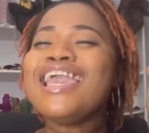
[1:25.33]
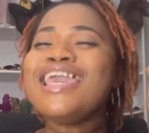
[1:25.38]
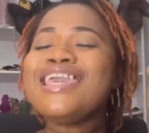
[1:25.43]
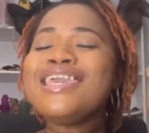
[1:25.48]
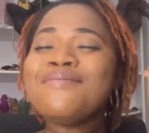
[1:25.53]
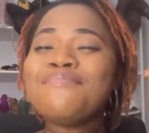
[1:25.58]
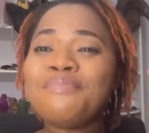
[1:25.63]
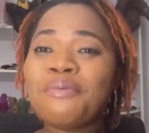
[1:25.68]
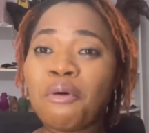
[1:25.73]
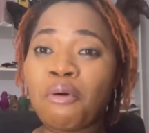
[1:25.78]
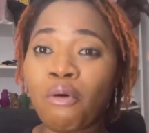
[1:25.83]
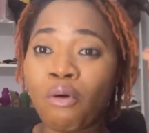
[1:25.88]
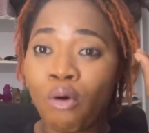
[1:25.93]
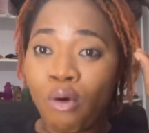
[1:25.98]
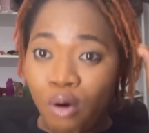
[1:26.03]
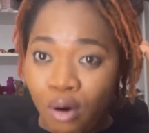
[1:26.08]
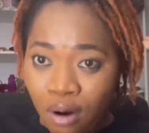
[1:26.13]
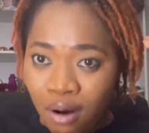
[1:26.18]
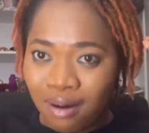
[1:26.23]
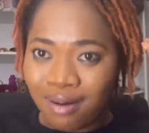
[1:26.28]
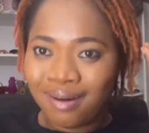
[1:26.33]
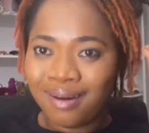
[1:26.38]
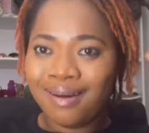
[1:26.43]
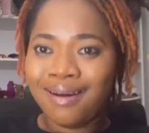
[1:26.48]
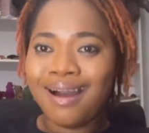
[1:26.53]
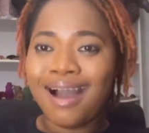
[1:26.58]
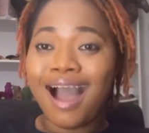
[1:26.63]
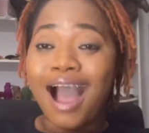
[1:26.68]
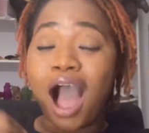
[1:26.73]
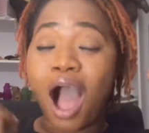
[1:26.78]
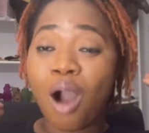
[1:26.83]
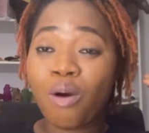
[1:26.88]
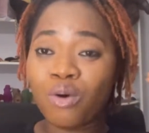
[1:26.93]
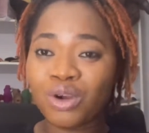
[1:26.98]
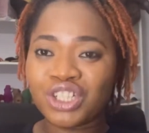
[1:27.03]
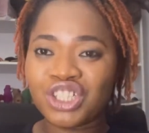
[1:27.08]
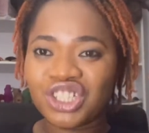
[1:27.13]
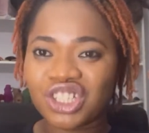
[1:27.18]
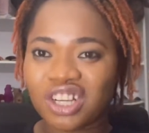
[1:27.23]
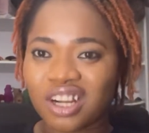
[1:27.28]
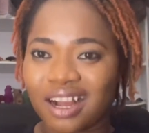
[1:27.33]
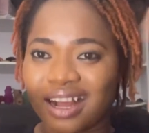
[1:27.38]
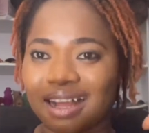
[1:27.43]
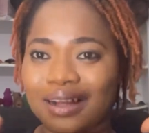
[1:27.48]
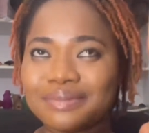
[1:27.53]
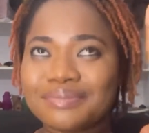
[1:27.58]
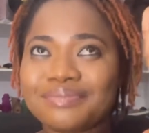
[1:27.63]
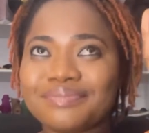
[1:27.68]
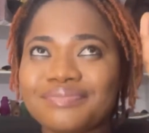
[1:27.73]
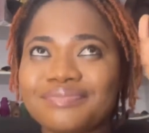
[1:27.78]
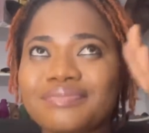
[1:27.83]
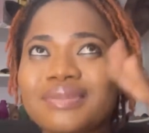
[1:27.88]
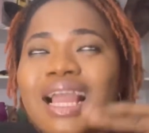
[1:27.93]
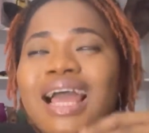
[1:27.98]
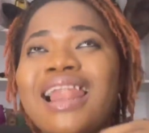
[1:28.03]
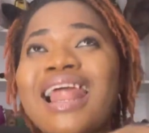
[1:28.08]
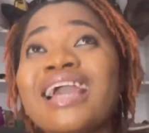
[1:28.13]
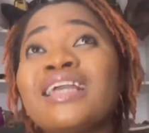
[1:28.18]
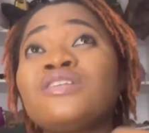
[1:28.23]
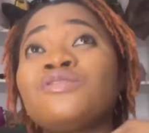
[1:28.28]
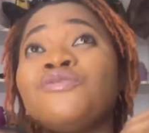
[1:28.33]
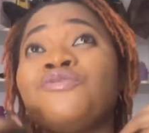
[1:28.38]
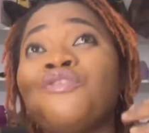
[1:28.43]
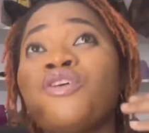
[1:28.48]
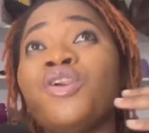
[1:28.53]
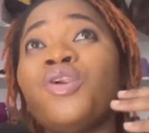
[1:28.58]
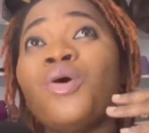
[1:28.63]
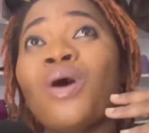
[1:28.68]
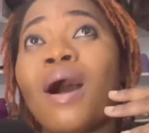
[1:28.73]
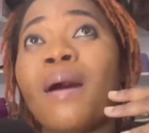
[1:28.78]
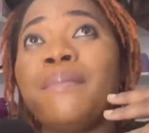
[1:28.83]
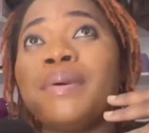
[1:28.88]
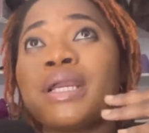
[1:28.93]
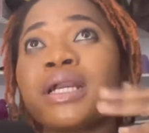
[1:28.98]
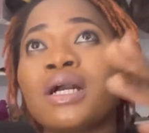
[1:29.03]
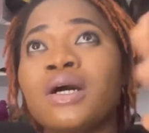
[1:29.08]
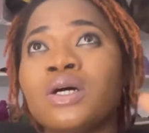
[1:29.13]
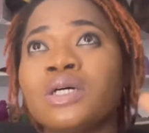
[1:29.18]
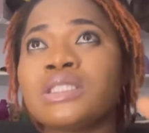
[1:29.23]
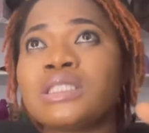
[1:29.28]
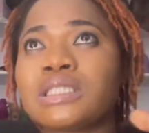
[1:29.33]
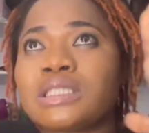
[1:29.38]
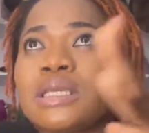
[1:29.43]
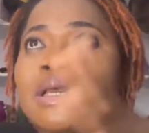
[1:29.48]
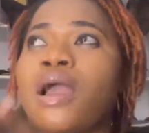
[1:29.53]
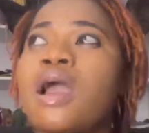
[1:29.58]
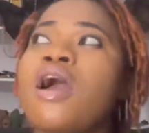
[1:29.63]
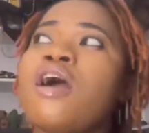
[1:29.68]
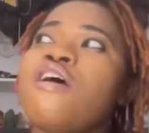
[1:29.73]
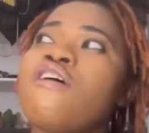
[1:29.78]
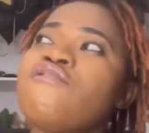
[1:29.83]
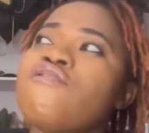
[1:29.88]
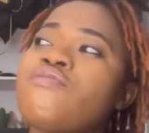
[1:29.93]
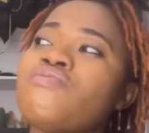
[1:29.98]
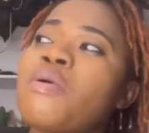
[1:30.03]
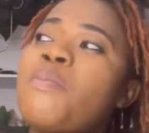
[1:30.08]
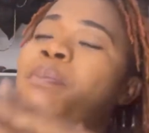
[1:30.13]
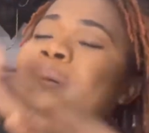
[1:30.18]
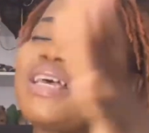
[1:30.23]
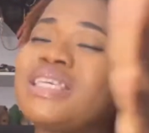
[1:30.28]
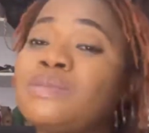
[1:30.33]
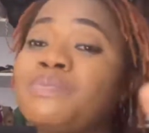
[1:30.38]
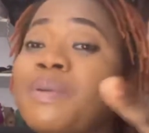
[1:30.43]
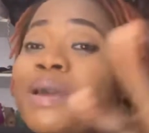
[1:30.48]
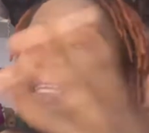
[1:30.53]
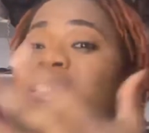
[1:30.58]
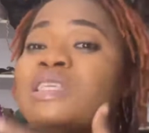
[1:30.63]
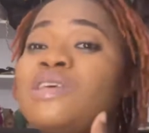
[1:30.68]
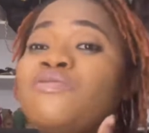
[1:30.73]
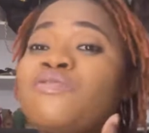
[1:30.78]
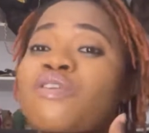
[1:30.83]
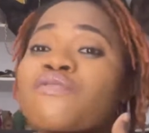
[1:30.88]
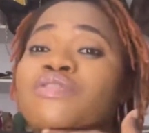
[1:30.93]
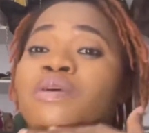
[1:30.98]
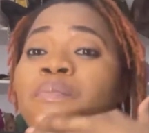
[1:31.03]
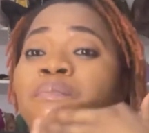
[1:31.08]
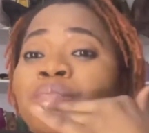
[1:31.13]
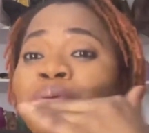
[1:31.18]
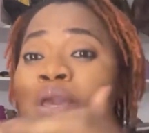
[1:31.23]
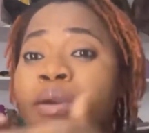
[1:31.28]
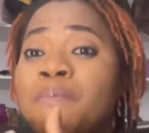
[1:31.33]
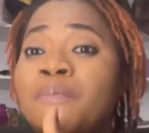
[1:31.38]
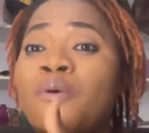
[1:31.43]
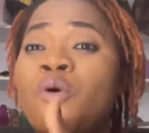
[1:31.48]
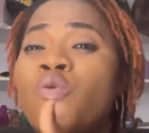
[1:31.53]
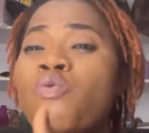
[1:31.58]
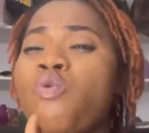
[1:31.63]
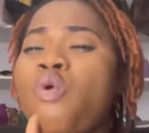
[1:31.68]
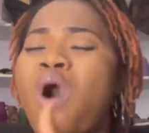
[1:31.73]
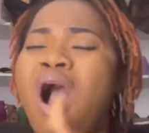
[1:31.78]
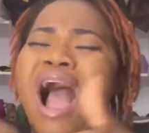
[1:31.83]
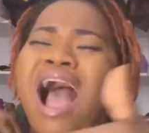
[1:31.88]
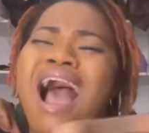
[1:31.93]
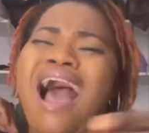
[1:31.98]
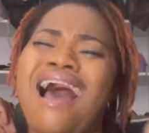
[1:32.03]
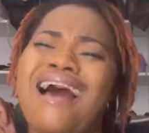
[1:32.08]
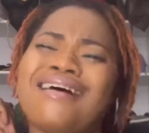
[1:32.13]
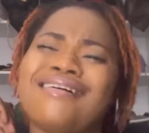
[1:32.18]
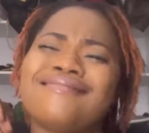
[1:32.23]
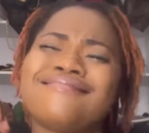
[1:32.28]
Ibukun Awoshika. I like to follow her because from the perspective of the people who are,